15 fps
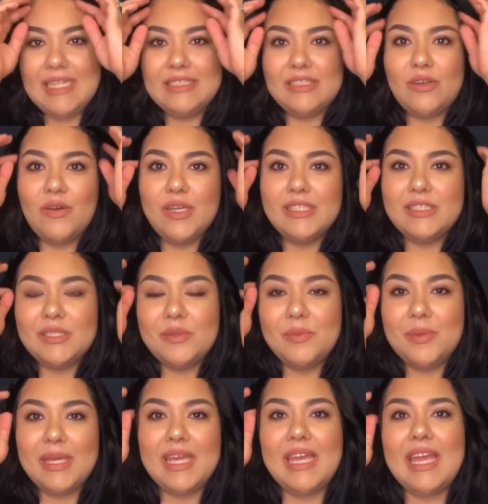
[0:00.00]
It's going to
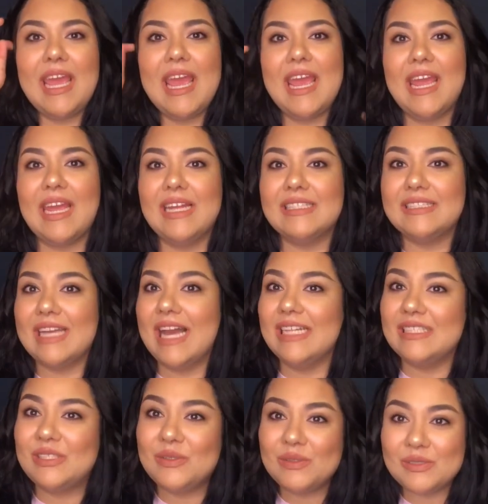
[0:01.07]
be a
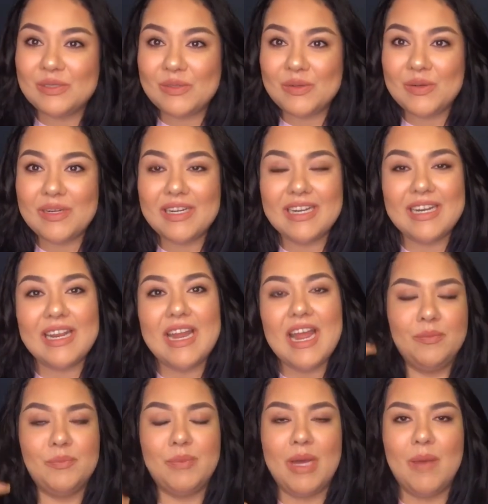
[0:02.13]
tattoo tour.
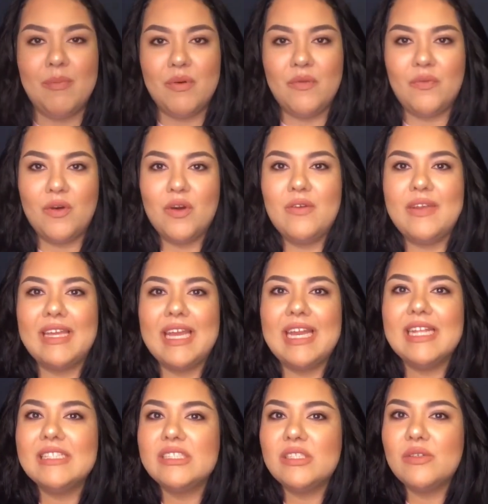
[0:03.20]
But before we
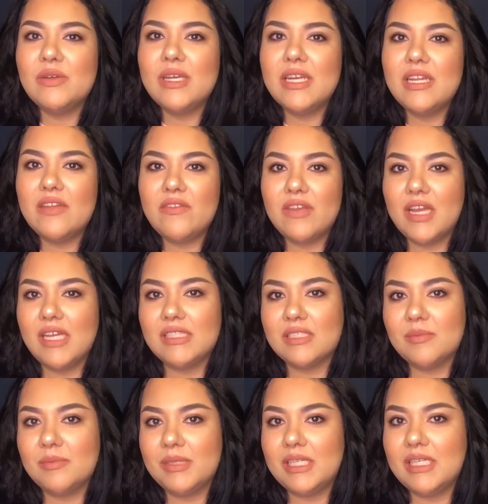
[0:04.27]
get into it, if you guys
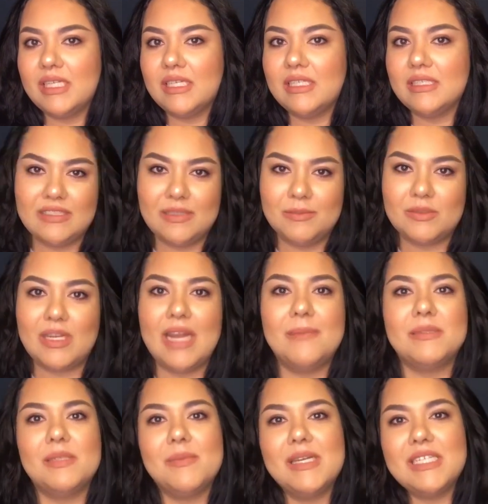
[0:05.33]
can please
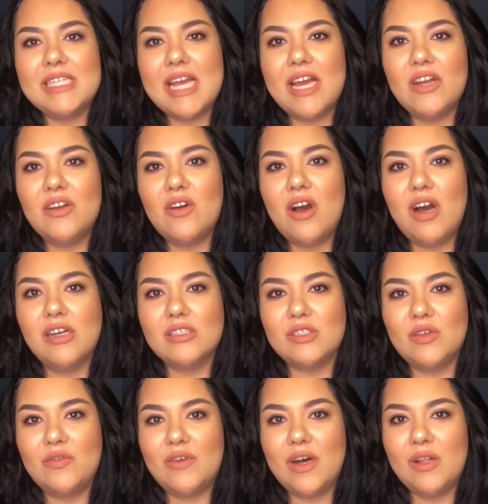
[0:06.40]
subscribe to my channel,
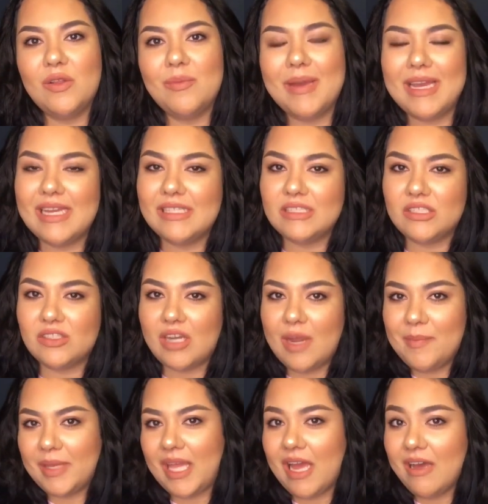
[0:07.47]
also follow my
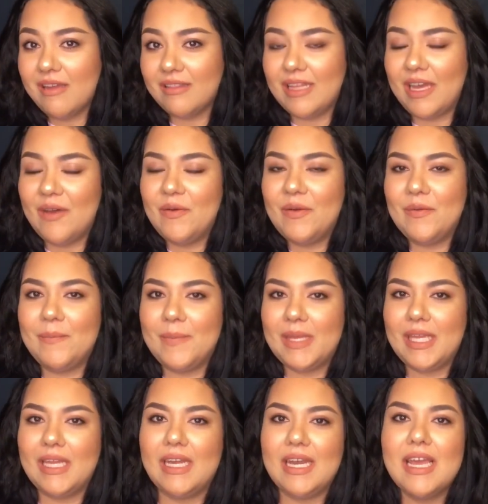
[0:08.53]
Instagram account. That would
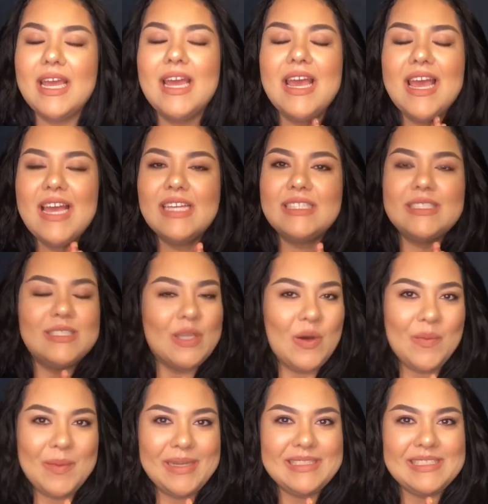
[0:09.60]
mean
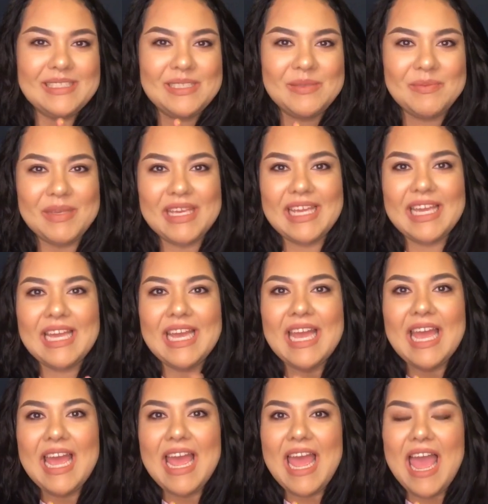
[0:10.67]
so much to me.
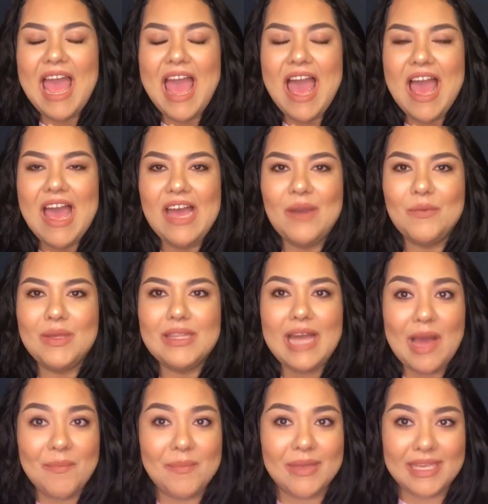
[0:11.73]
And with
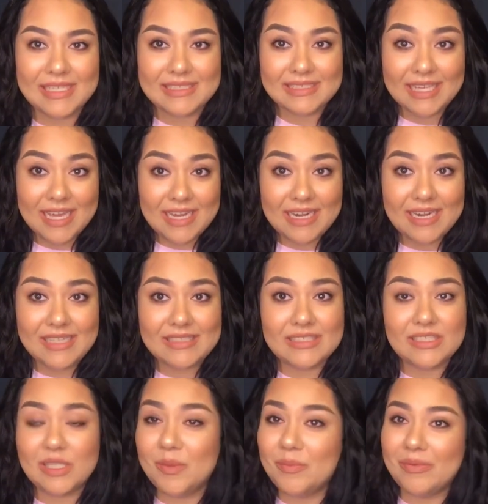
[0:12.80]
that being said,
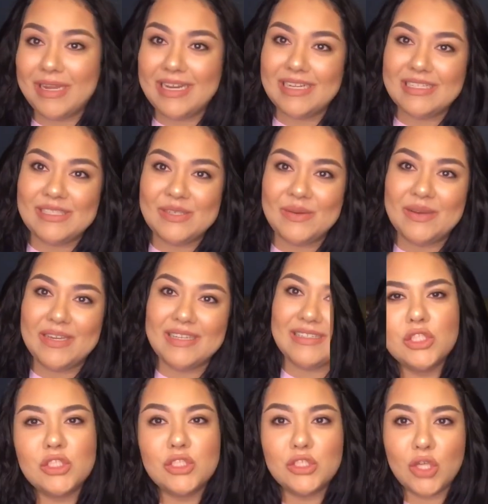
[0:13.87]
let's jump right into it.
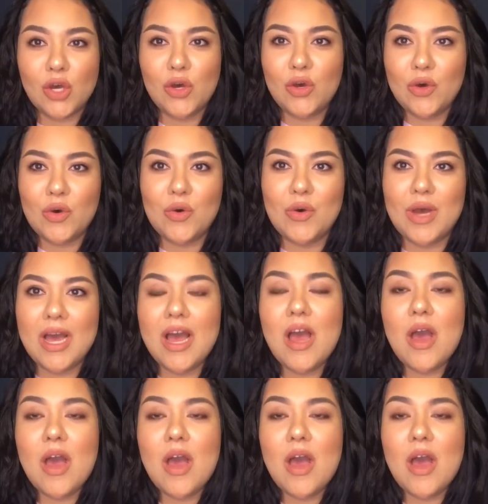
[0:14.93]
So